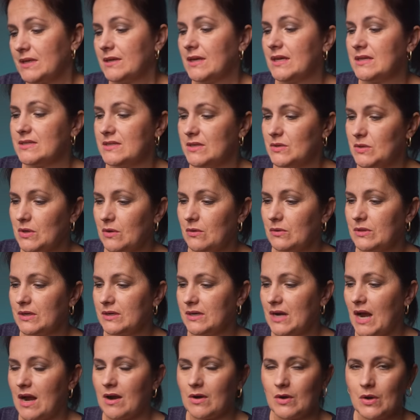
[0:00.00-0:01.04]
As you know,
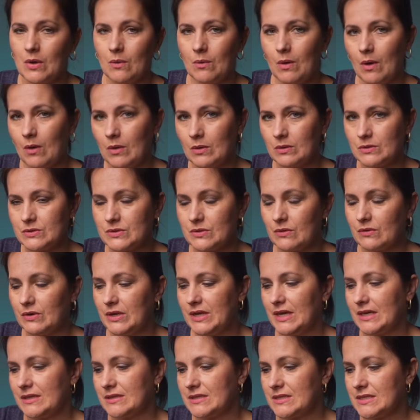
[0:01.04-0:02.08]
there are no holes on
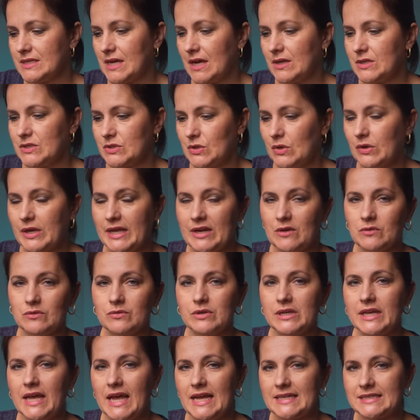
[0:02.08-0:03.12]
the other side, so you cannot
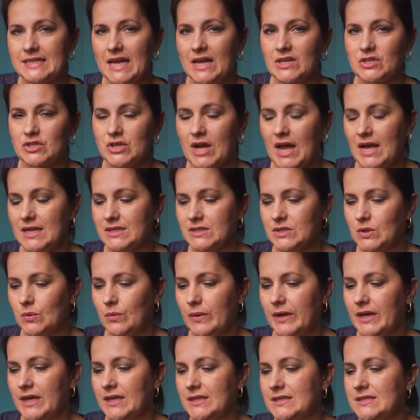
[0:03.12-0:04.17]
really attach
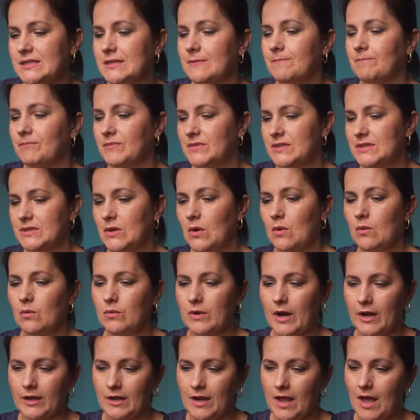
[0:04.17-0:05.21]
counterweights. So
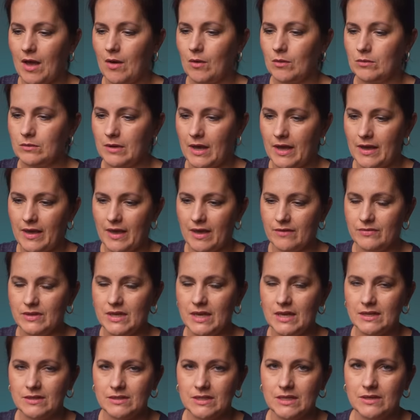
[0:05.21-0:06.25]
right now I have
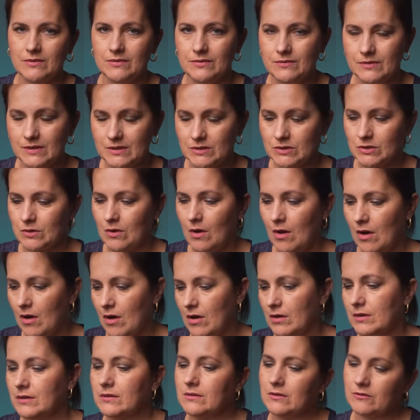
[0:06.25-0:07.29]
the ND filter
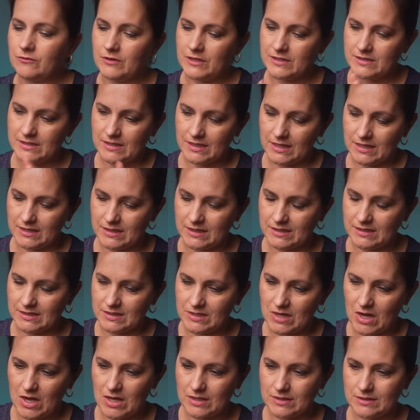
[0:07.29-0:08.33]
on. Obviously it is
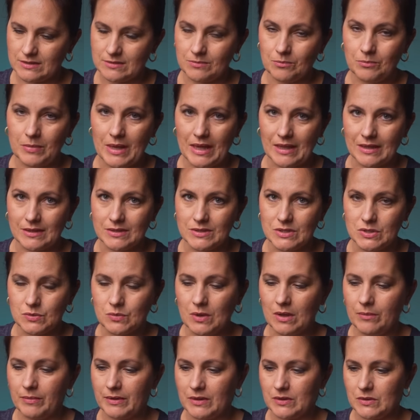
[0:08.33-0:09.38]
not balanced
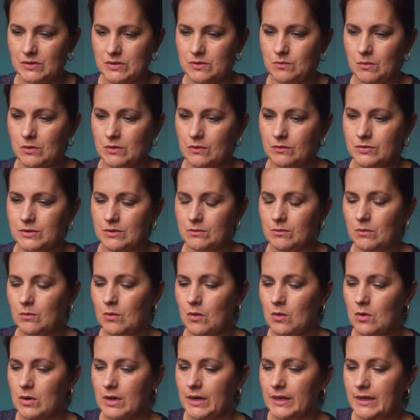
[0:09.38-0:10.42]
well because the
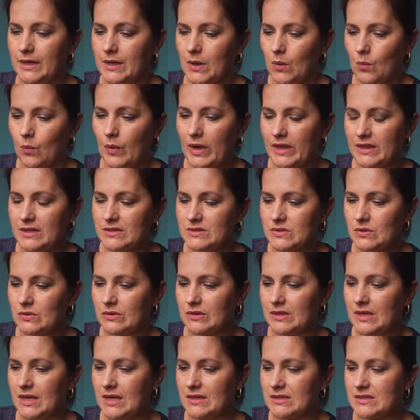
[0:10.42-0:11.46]
more weight is on
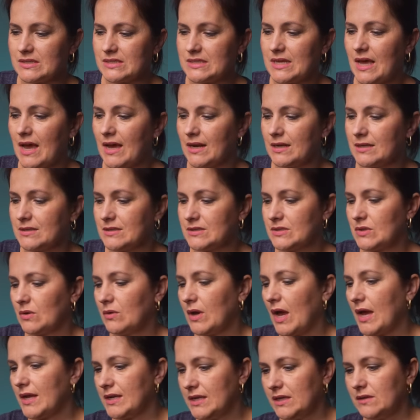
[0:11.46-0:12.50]
the other side.
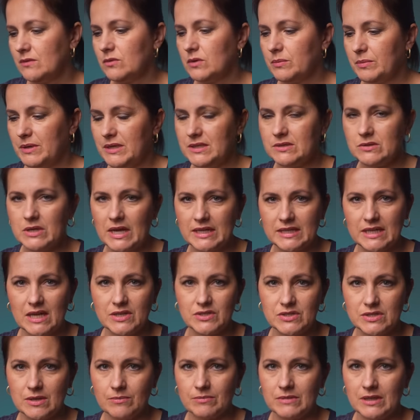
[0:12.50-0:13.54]
So ideal would be to
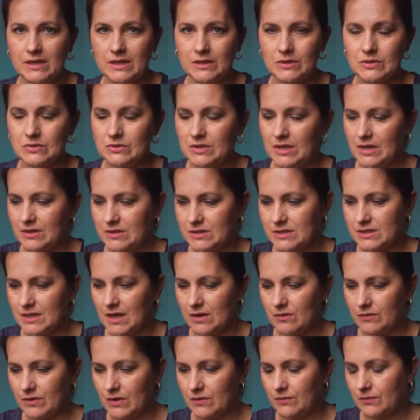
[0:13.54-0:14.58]
attach something to the other
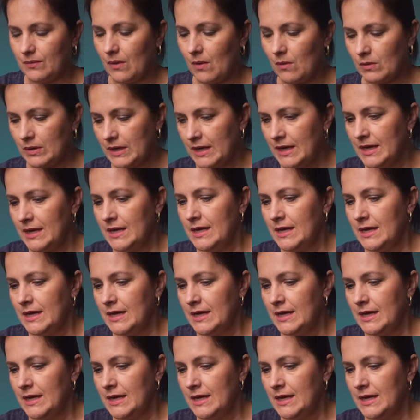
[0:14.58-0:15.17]
side of your phone.